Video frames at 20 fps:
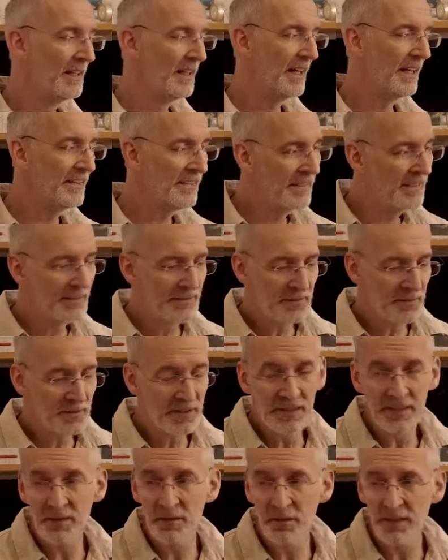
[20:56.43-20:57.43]
I think it's
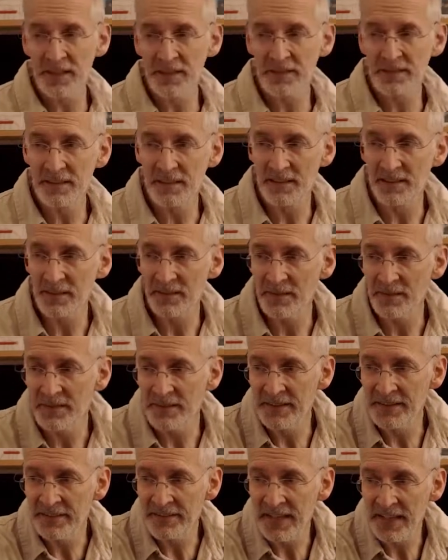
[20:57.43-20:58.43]
really great,
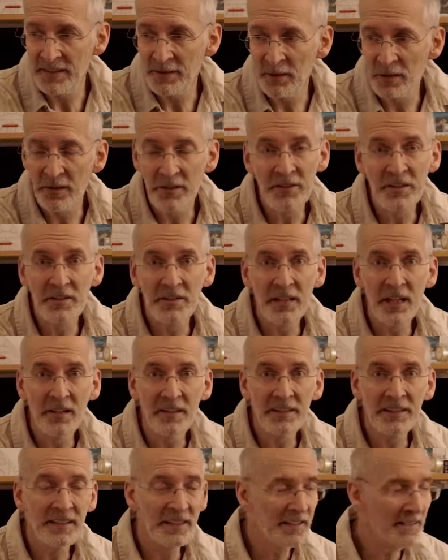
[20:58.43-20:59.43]
this technology
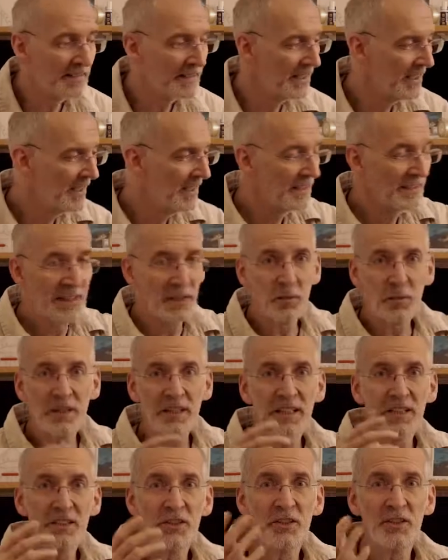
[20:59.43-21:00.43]
nowadays, that we
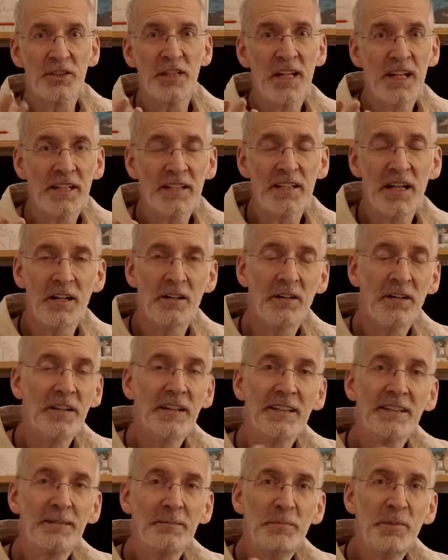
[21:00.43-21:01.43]
can share our
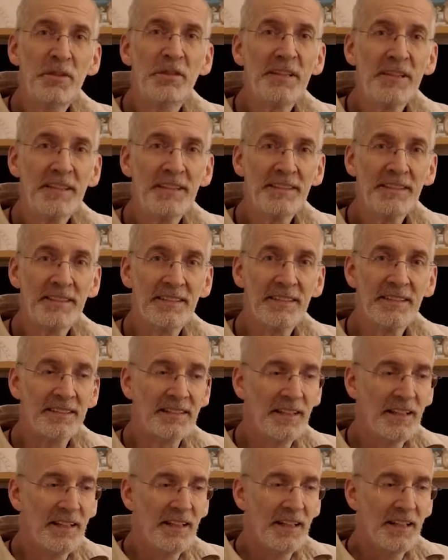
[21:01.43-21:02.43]
experiences.